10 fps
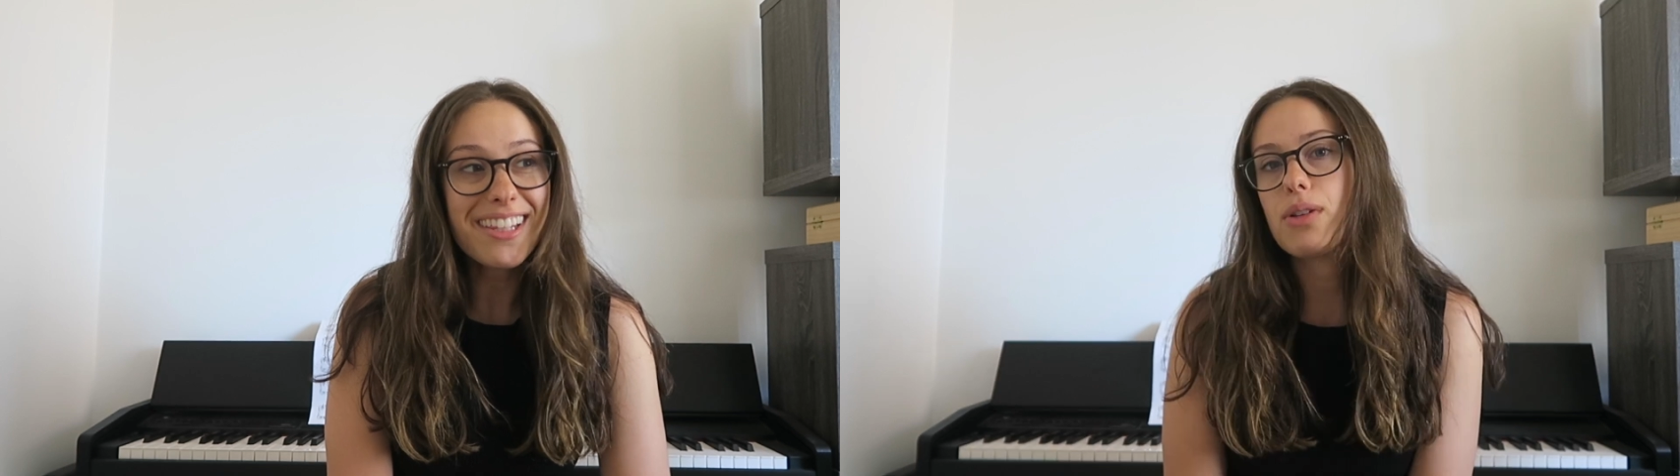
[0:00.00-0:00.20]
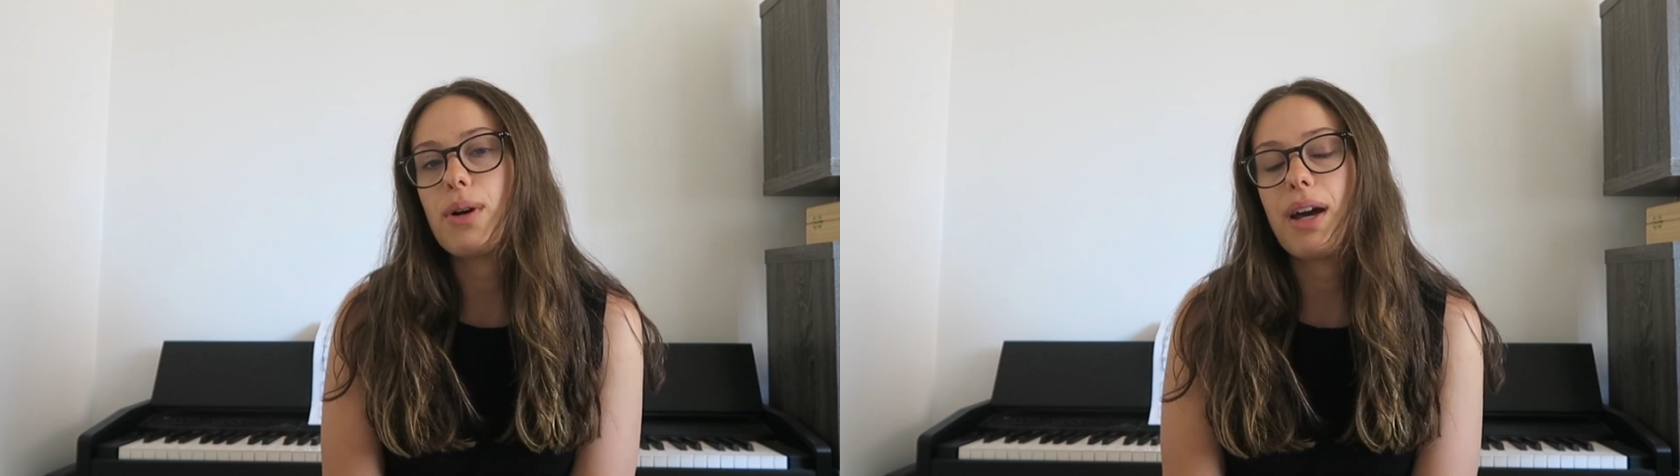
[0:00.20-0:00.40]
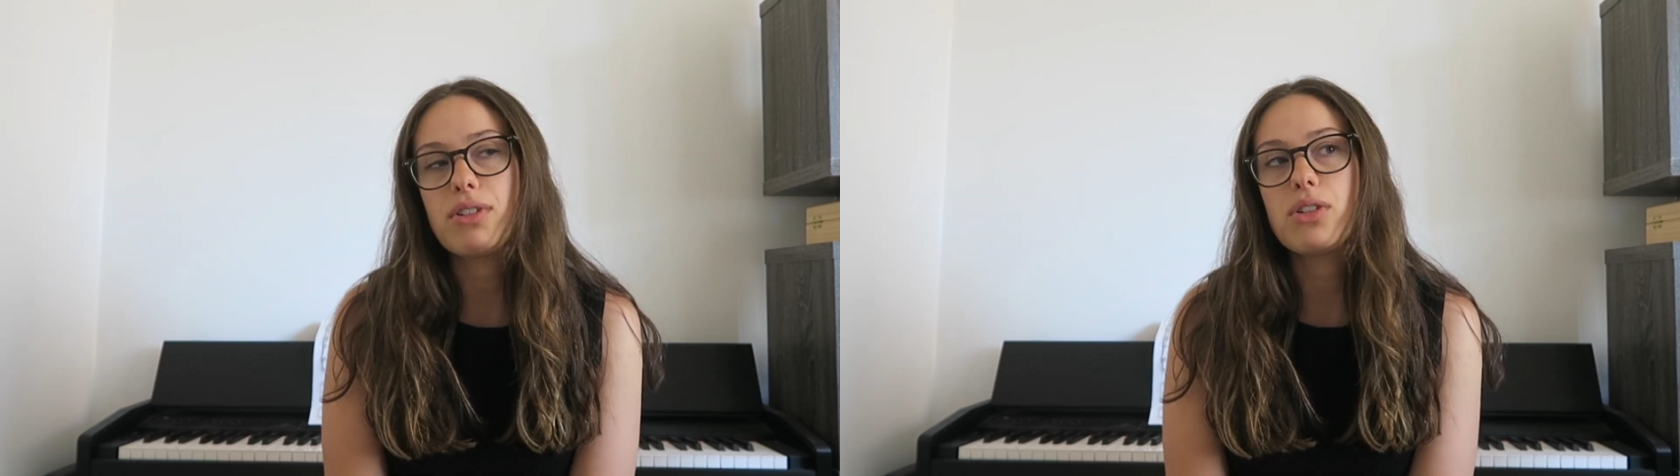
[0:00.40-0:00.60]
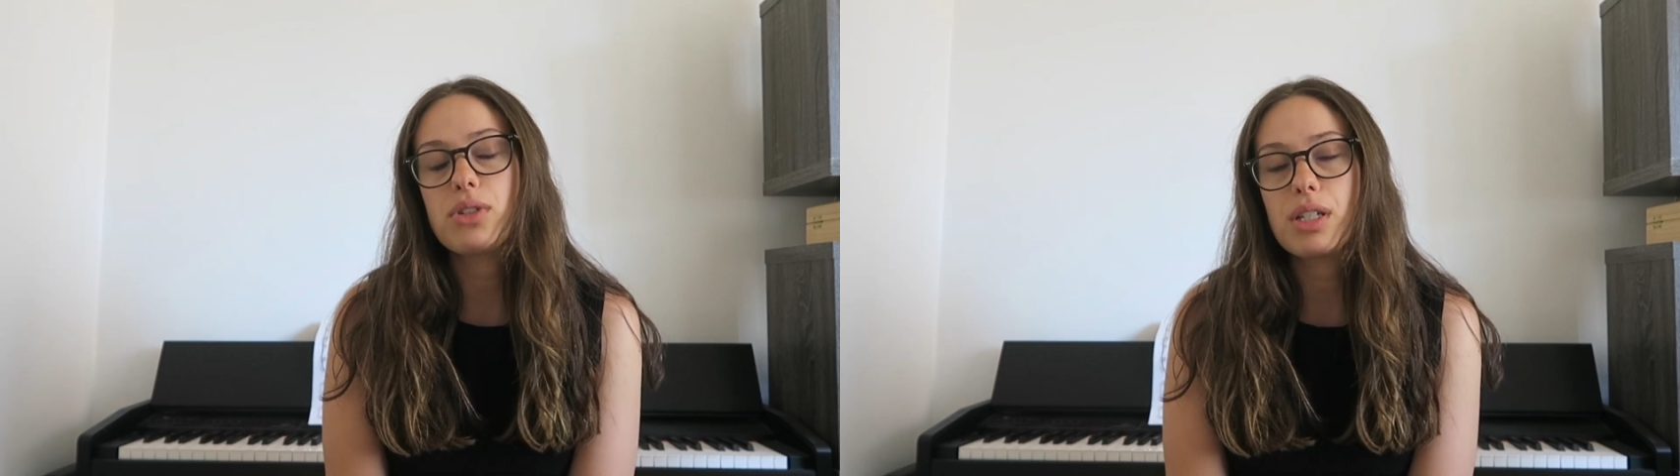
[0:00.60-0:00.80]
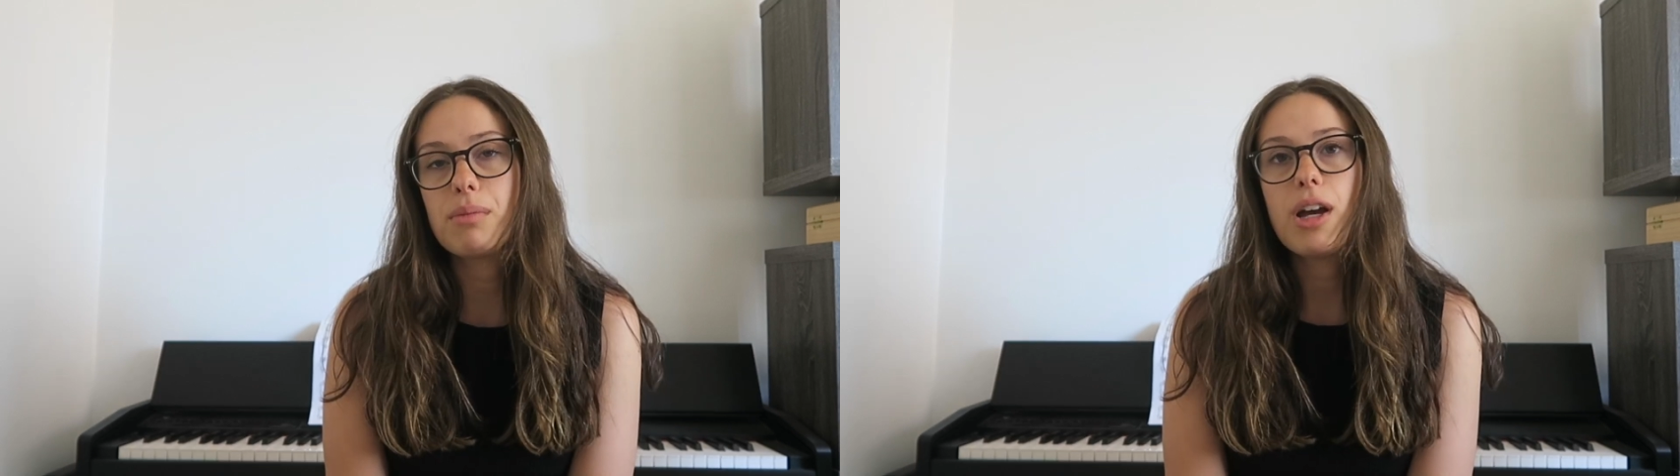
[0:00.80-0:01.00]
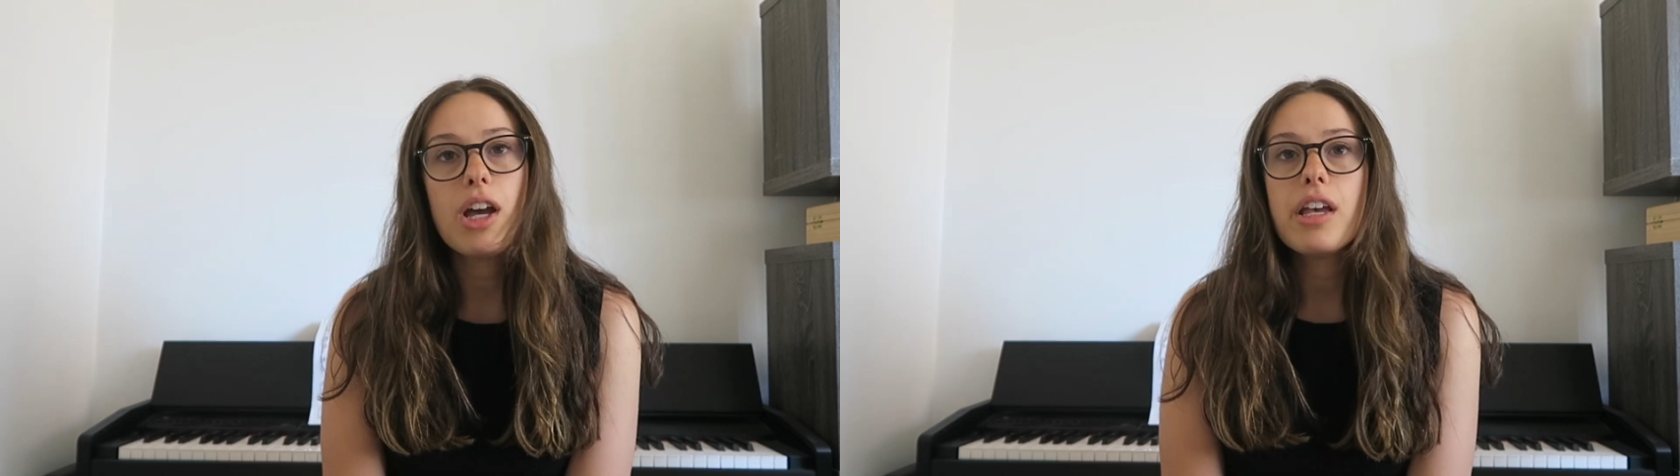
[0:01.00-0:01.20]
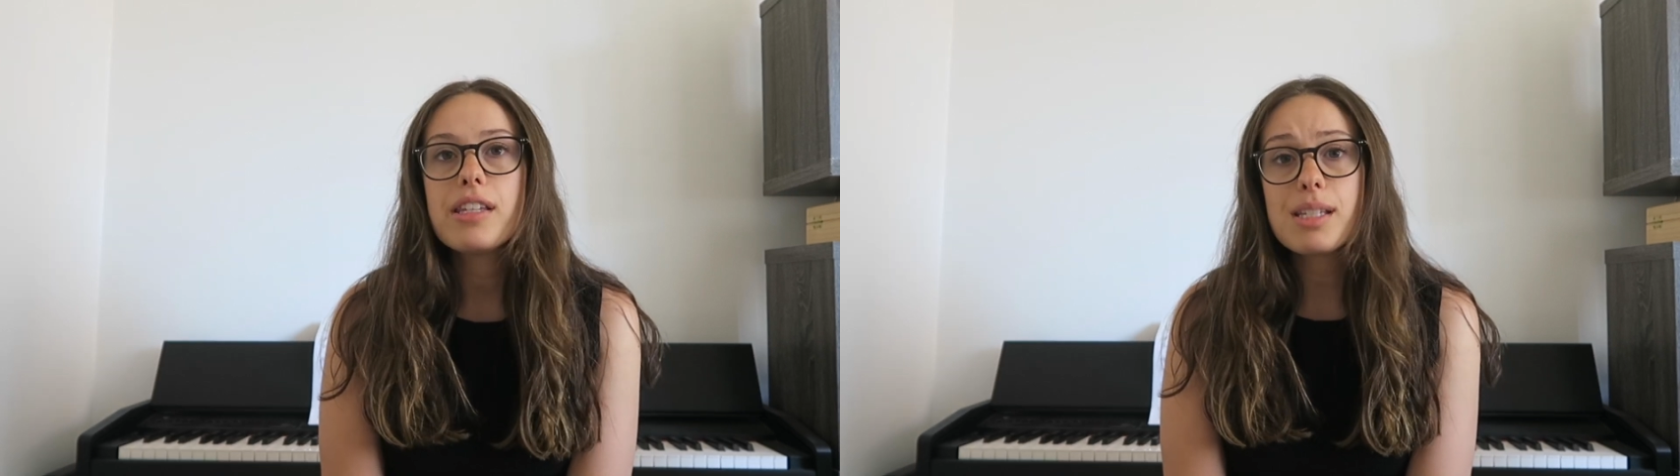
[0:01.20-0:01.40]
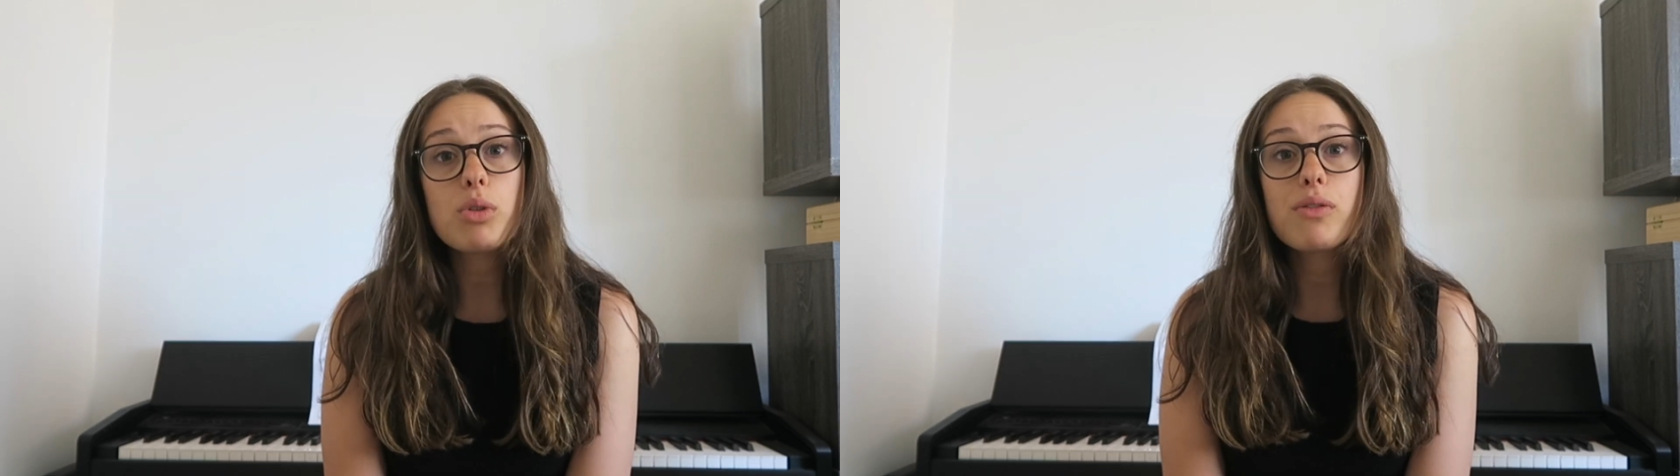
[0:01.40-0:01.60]
so I have to do some
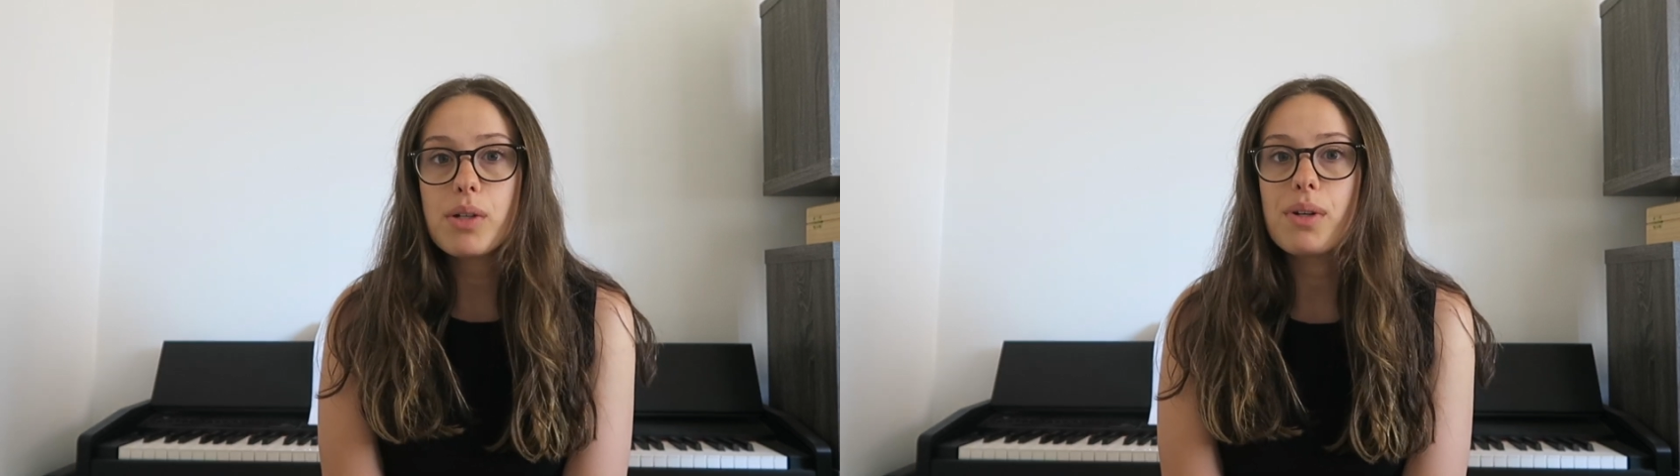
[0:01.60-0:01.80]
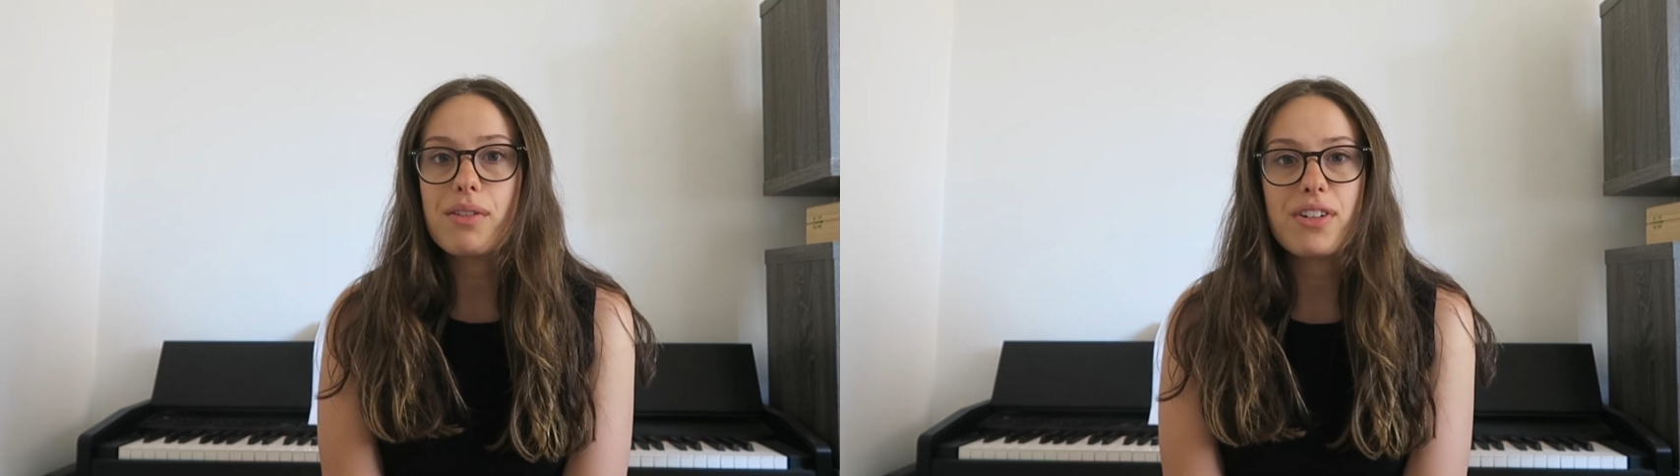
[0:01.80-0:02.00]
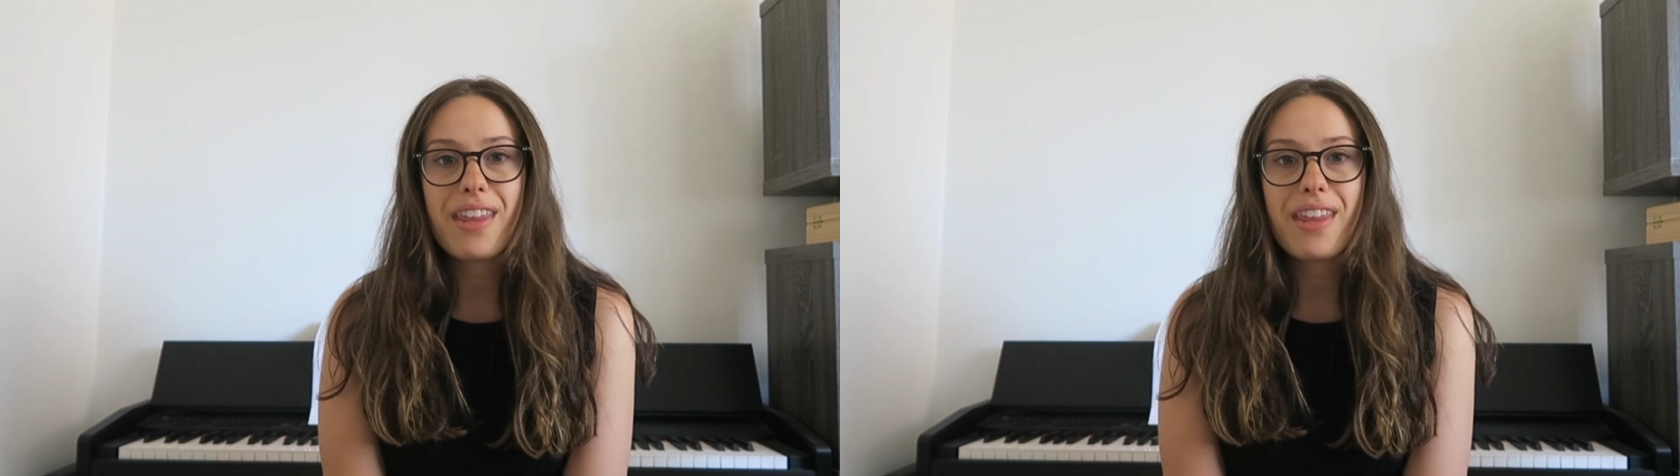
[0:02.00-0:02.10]
reviewing for